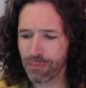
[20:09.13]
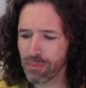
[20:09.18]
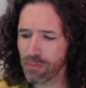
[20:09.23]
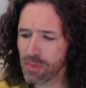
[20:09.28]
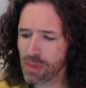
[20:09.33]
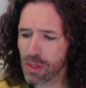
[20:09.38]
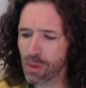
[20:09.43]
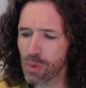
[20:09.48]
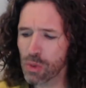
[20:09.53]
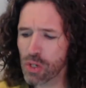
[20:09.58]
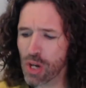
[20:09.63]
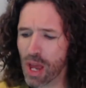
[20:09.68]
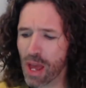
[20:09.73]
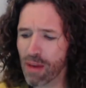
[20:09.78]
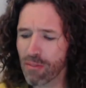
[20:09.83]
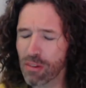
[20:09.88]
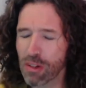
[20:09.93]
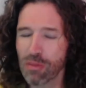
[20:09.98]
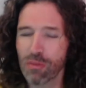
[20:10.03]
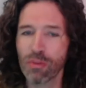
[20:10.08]
which I
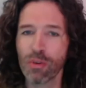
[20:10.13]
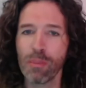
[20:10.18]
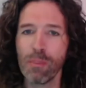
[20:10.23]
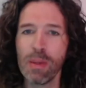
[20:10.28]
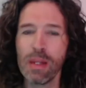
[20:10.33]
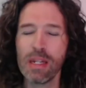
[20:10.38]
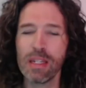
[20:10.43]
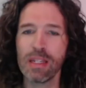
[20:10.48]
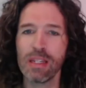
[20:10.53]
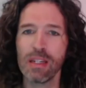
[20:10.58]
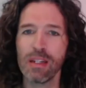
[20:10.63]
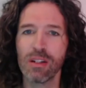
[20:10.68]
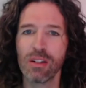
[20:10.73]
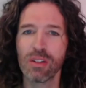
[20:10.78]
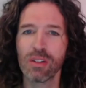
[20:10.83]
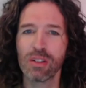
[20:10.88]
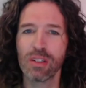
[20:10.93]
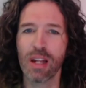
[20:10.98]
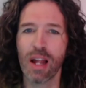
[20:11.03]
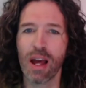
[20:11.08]
haven't for many
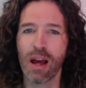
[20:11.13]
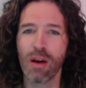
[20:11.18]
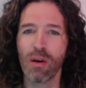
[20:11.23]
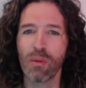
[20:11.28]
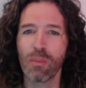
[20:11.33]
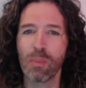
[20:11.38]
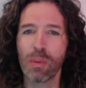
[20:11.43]
years now,